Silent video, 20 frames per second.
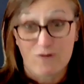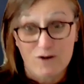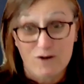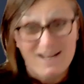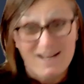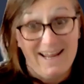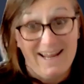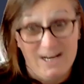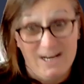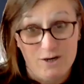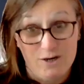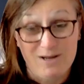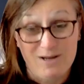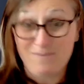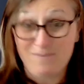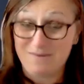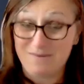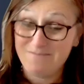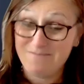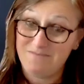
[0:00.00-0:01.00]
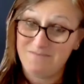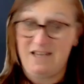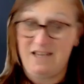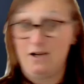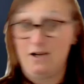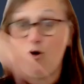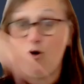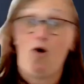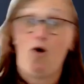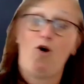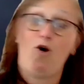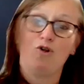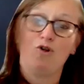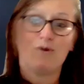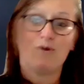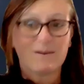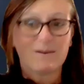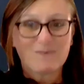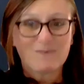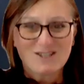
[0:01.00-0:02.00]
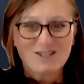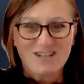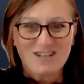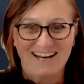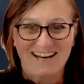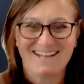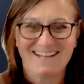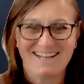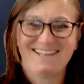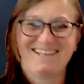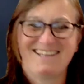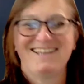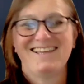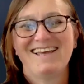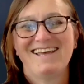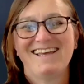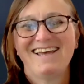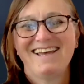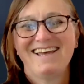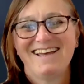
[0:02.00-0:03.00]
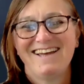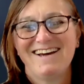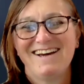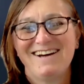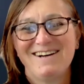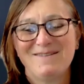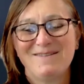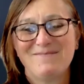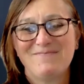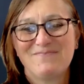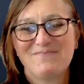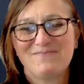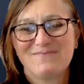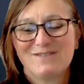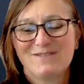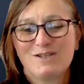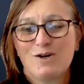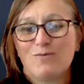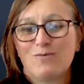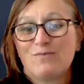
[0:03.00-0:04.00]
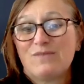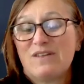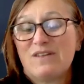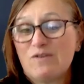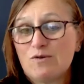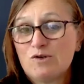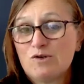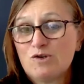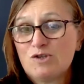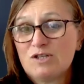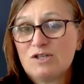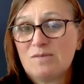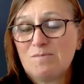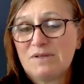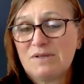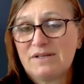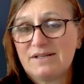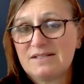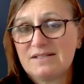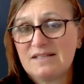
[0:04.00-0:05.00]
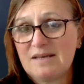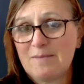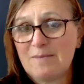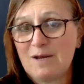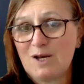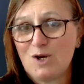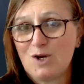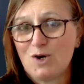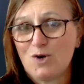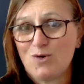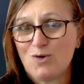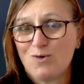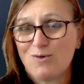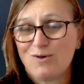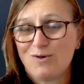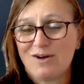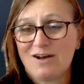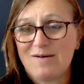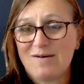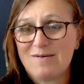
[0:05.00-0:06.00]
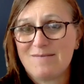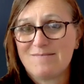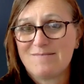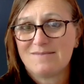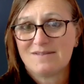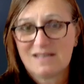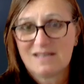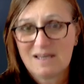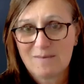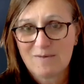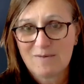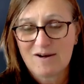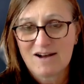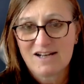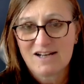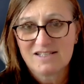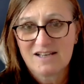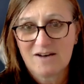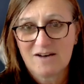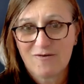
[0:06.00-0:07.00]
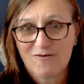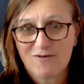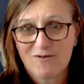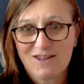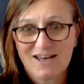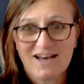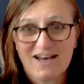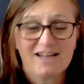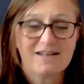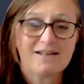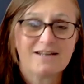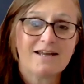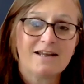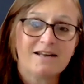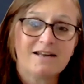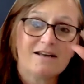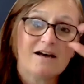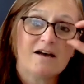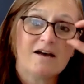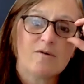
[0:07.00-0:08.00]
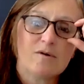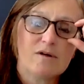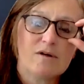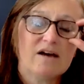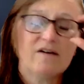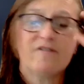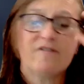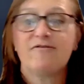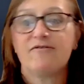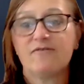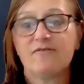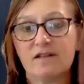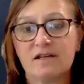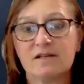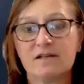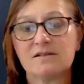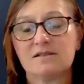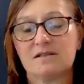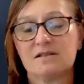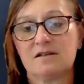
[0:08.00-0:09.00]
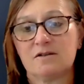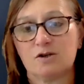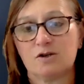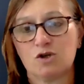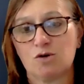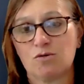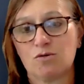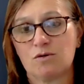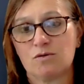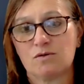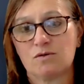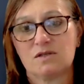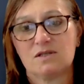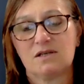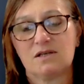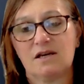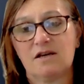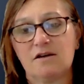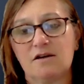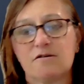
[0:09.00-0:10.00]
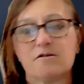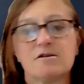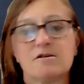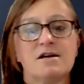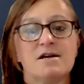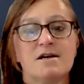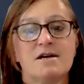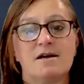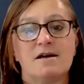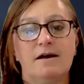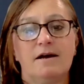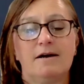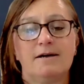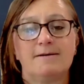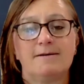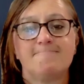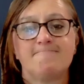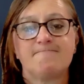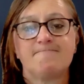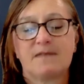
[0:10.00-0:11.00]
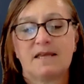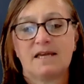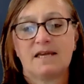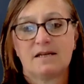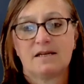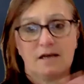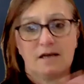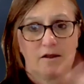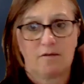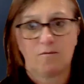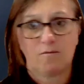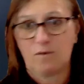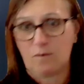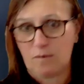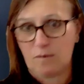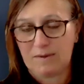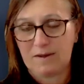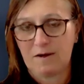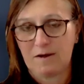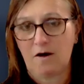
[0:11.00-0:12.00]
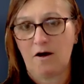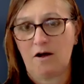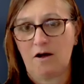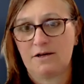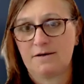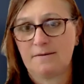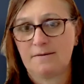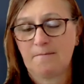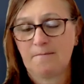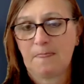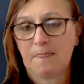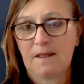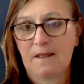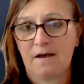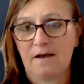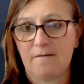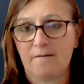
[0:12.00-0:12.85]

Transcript: in your foot and your hip and all the way up the chain. So if you're interested, please let me know. Keep your eyes out for that. And I will have links in the show notes here. And they'll be on